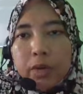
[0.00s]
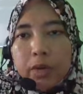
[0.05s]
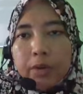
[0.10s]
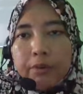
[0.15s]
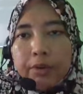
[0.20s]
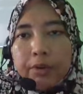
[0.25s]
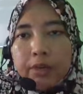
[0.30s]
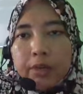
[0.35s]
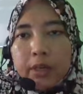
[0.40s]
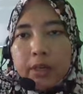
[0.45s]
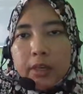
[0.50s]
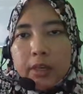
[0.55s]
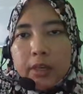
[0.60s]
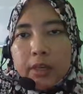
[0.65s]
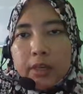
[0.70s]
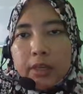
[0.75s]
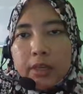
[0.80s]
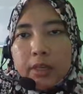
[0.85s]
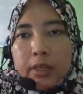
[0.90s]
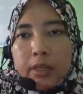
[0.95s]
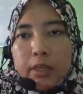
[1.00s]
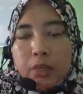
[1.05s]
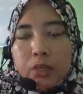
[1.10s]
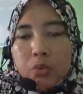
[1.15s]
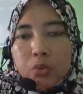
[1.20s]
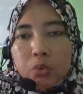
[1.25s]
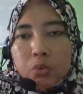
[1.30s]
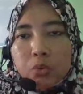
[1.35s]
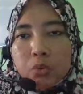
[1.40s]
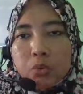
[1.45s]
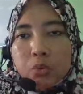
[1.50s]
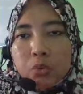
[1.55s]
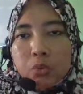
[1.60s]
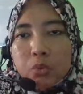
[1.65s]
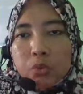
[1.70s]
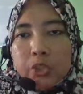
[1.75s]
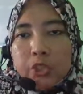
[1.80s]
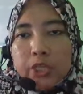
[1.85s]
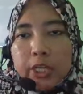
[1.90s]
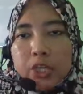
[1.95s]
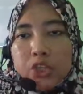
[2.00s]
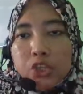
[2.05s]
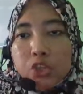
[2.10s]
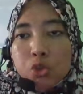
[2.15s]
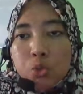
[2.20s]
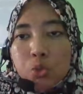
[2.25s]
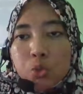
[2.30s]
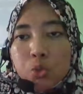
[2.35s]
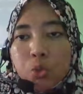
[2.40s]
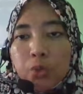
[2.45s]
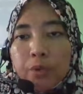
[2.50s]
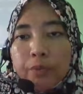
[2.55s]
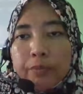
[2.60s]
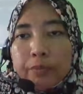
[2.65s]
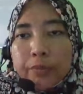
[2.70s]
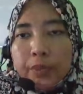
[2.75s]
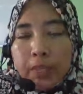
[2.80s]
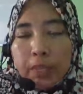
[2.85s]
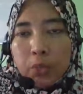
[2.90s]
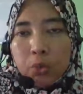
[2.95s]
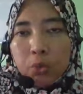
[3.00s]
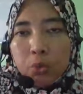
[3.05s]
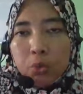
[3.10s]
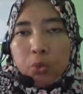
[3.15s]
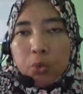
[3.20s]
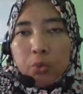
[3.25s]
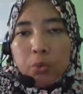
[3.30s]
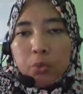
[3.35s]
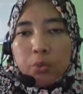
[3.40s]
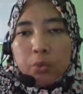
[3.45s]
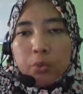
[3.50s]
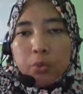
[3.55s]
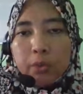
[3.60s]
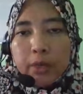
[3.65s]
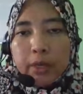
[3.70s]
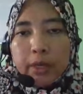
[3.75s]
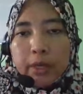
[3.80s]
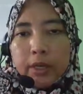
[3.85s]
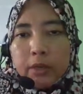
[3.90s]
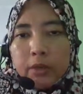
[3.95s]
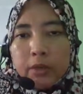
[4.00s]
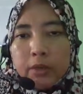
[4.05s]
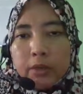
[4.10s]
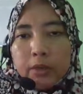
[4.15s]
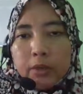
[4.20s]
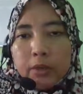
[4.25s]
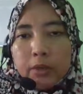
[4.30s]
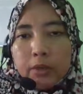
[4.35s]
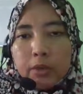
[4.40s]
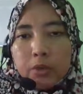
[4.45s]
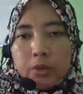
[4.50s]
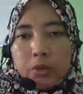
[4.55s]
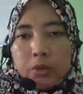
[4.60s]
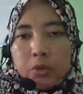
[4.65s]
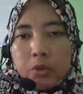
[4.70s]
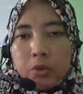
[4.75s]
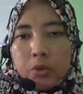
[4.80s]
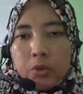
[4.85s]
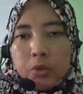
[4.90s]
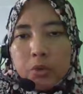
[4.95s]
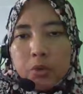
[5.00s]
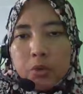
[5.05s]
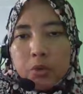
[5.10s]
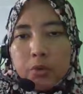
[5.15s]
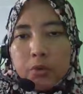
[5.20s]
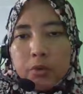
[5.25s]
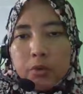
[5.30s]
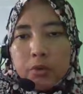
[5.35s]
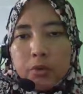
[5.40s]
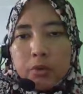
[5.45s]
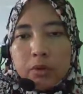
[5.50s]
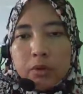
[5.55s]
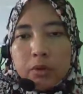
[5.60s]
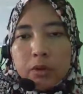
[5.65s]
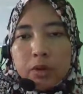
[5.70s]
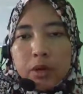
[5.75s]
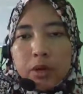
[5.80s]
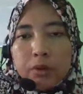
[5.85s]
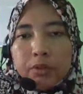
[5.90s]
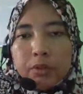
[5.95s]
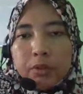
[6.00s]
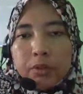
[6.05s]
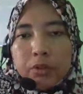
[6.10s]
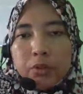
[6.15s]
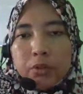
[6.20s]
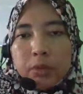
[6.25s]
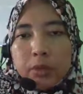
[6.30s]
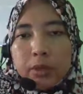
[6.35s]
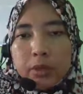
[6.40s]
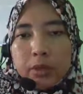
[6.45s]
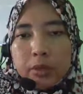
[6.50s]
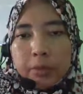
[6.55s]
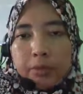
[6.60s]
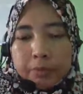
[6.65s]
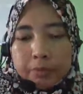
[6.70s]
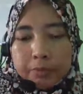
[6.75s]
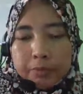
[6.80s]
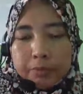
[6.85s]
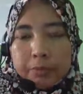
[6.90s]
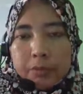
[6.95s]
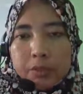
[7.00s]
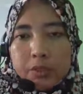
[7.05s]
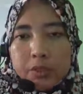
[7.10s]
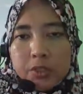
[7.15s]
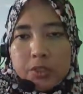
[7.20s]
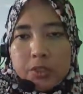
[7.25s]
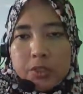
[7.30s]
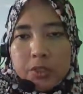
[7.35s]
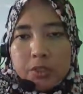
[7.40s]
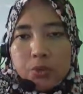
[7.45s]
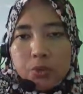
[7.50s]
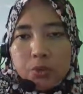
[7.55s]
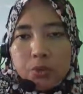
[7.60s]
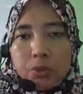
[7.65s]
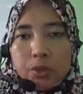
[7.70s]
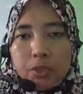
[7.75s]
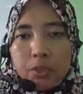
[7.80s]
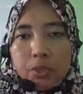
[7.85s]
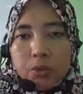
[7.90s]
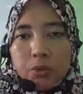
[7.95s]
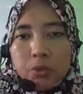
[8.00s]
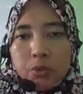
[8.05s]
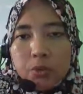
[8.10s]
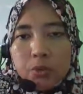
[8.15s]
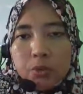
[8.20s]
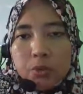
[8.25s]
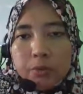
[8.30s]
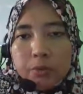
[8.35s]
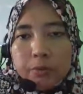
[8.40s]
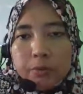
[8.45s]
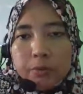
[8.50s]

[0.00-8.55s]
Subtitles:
everything here need to change to du. Okay, so after we change to du,